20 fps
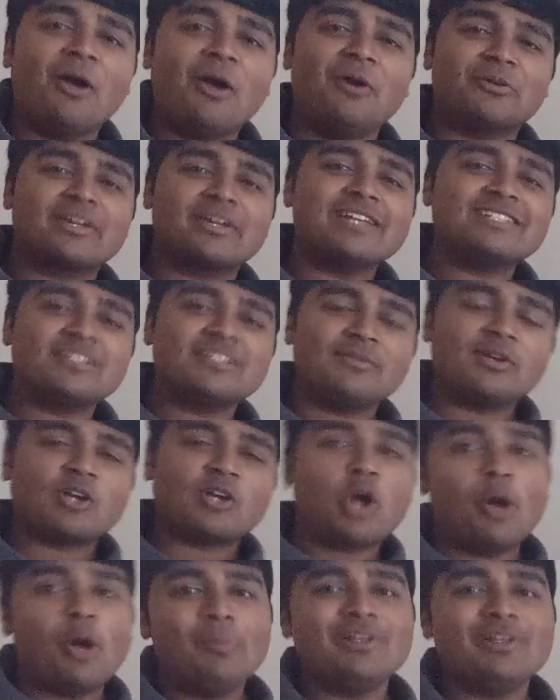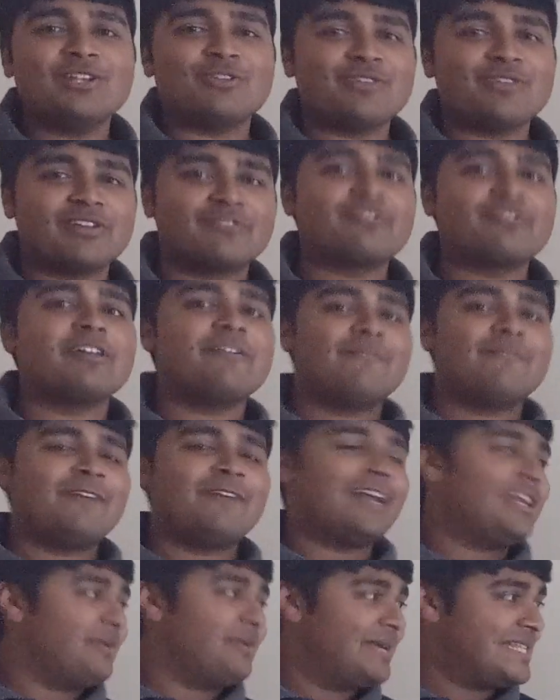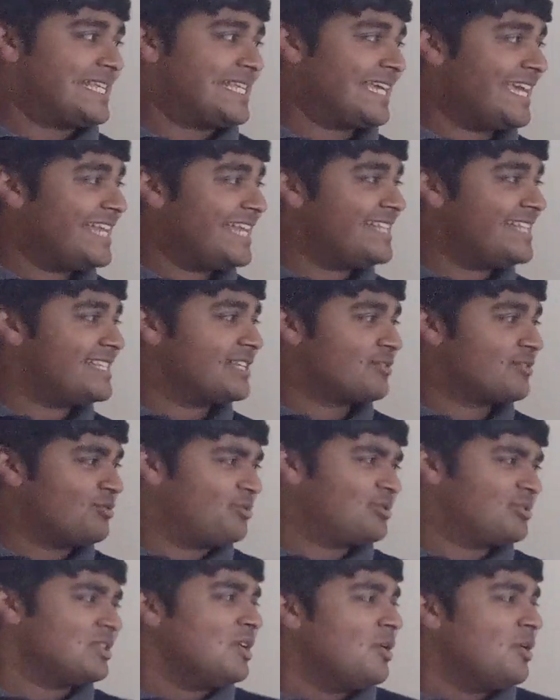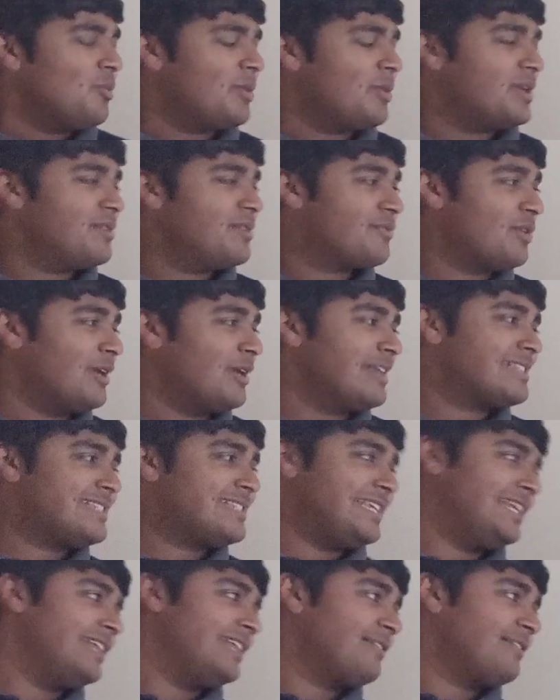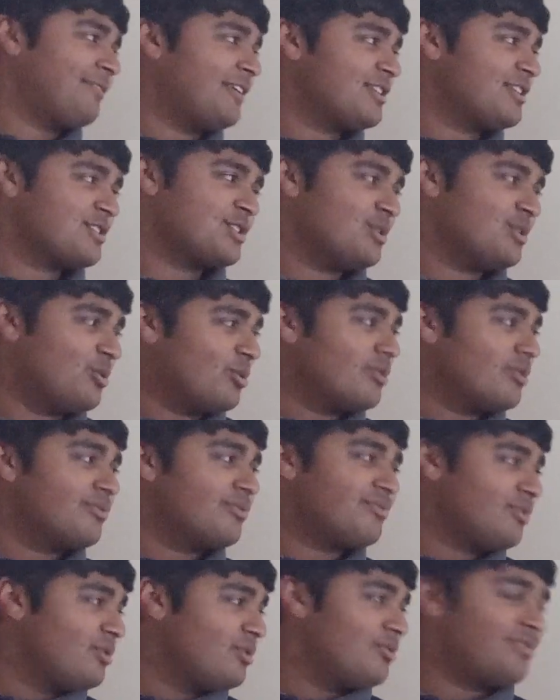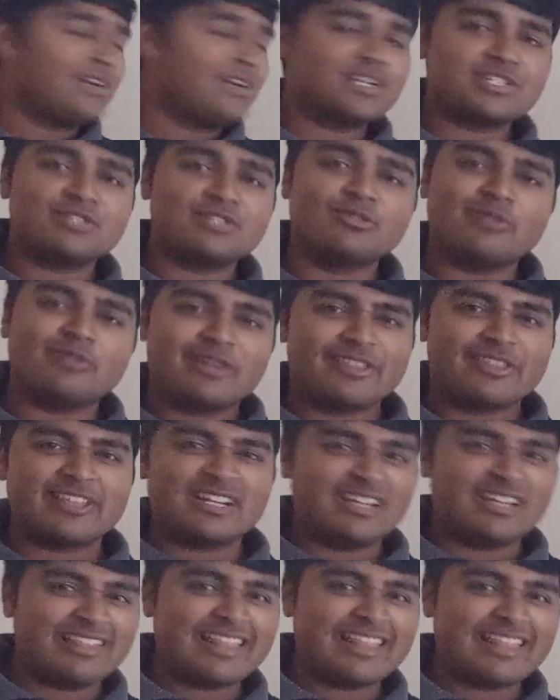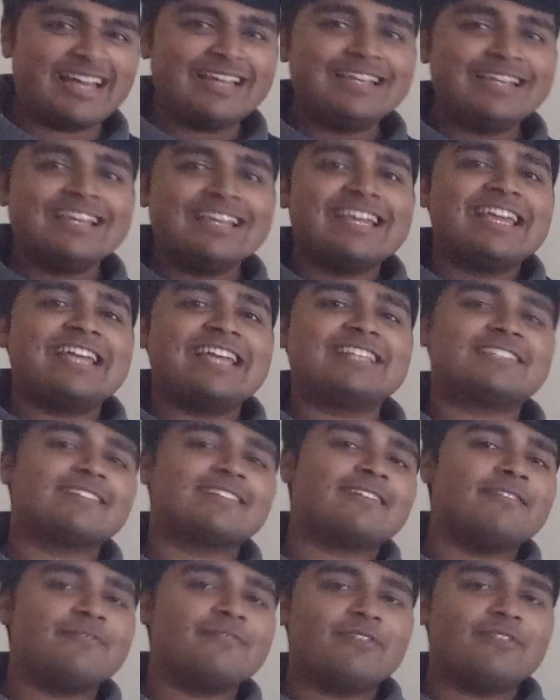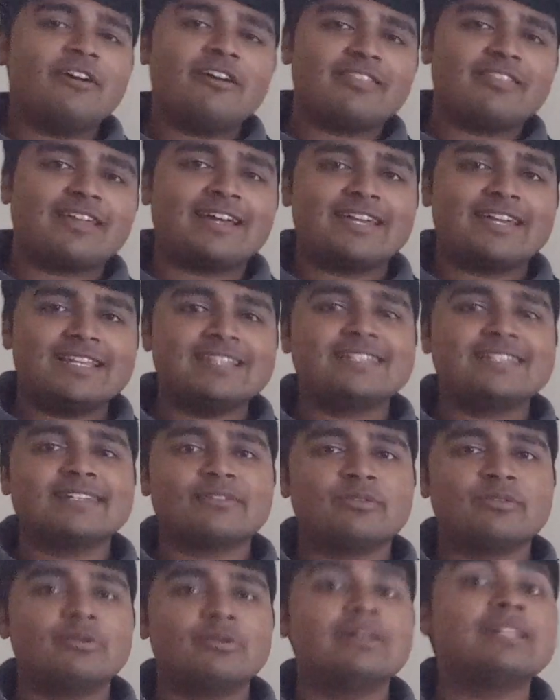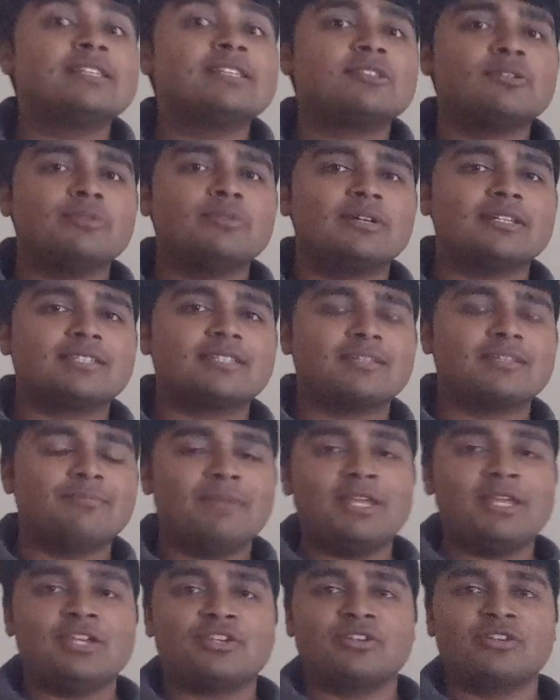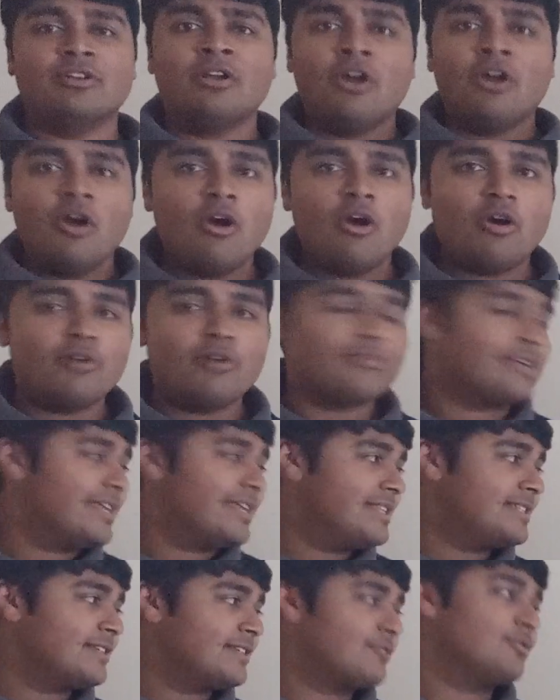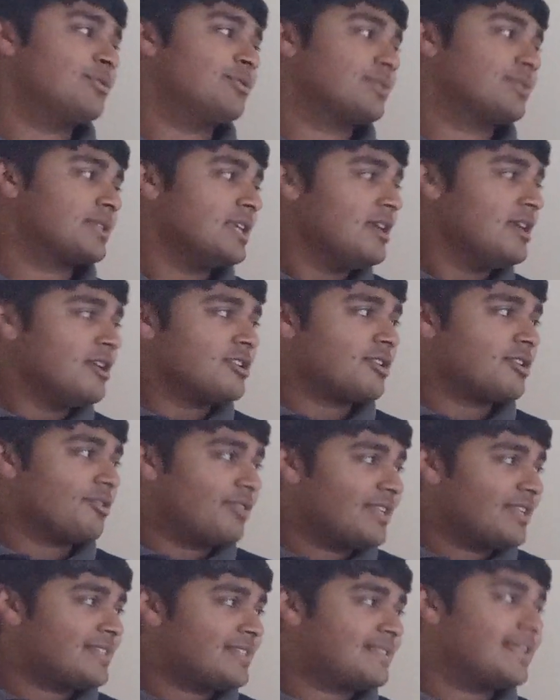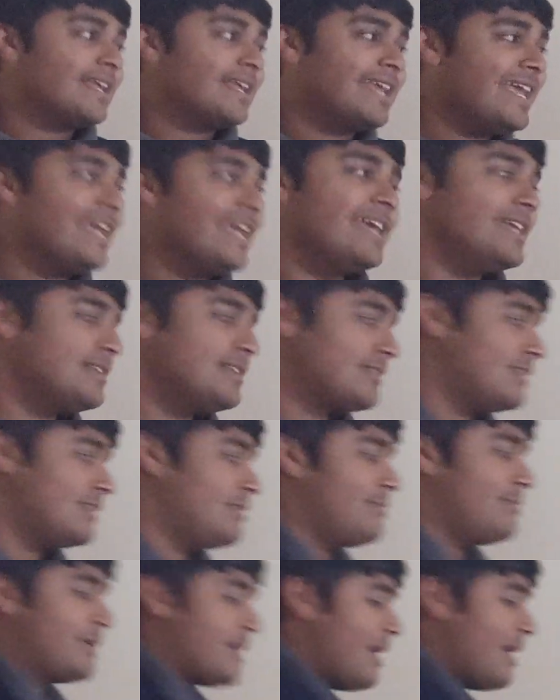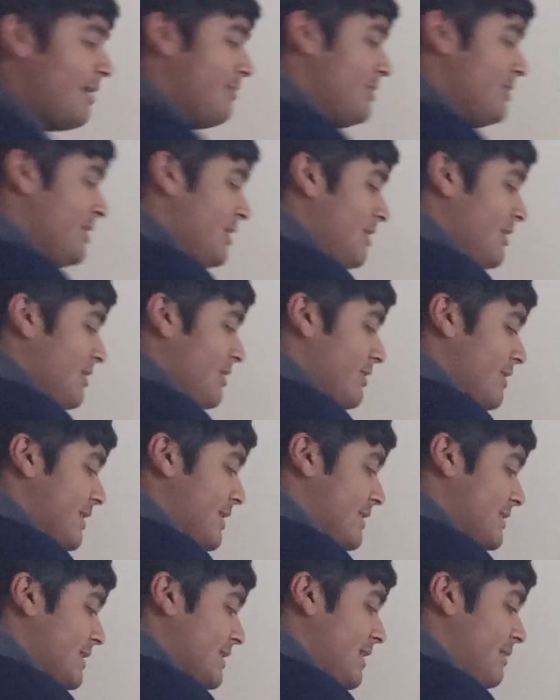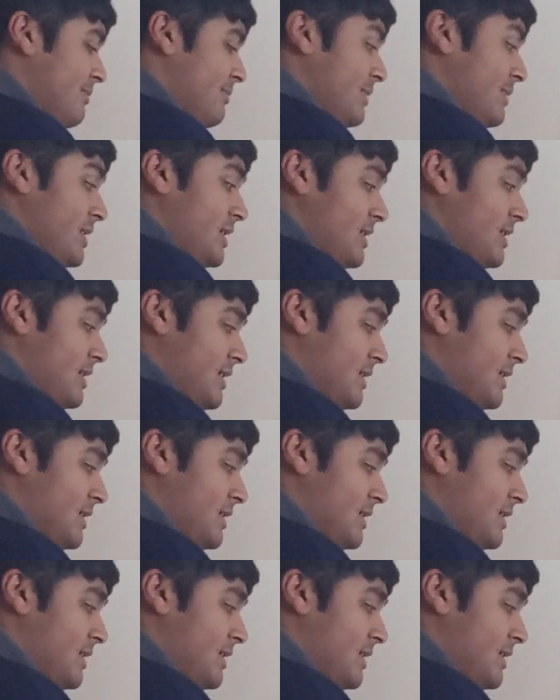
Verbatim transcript: Okay, so a common trick for evaluating integrals where you've got a ceiling function or a floor function or anything like that is to convert that integral into a summation of integrals. So this thing here is going to become the sum